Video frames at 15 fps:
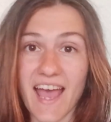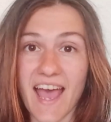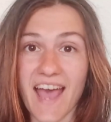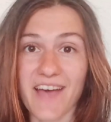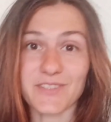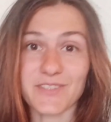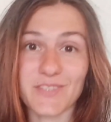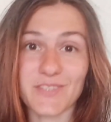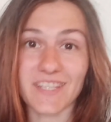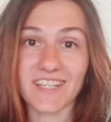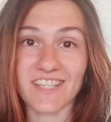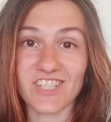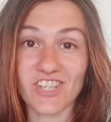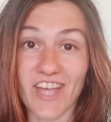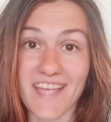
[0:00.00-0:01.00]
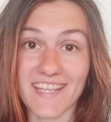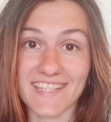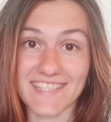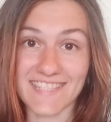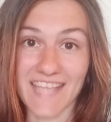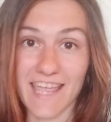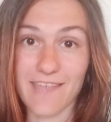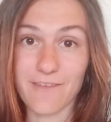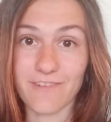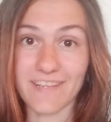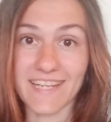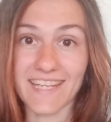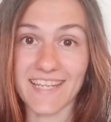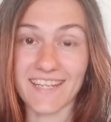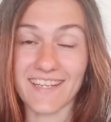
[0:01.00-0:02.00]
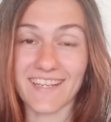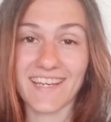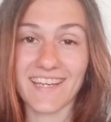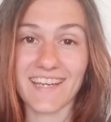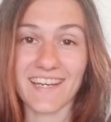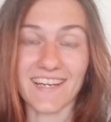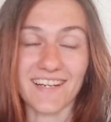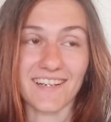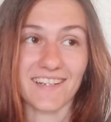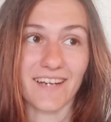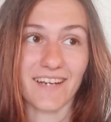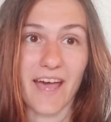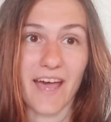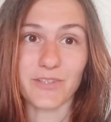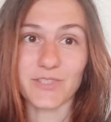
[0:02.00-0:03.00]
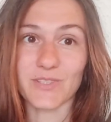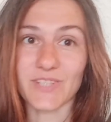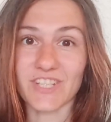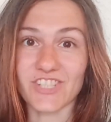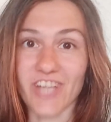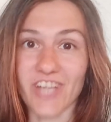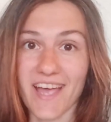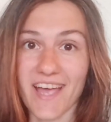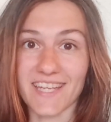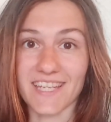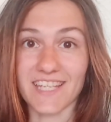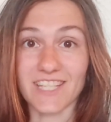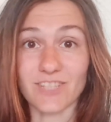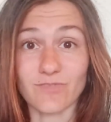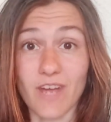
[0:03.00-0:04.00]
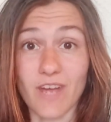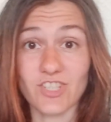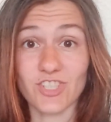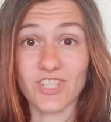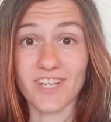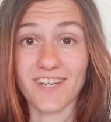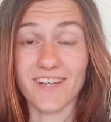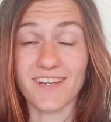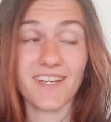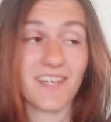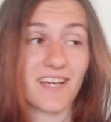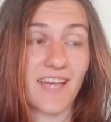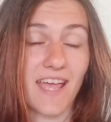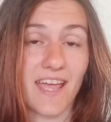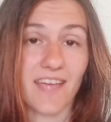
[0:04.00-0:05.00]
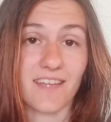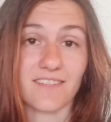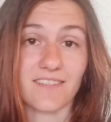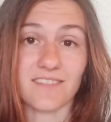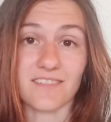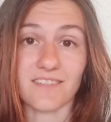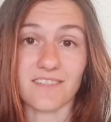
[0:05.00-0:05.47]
How to hitchhike safely, how to hitchhike in Russia, and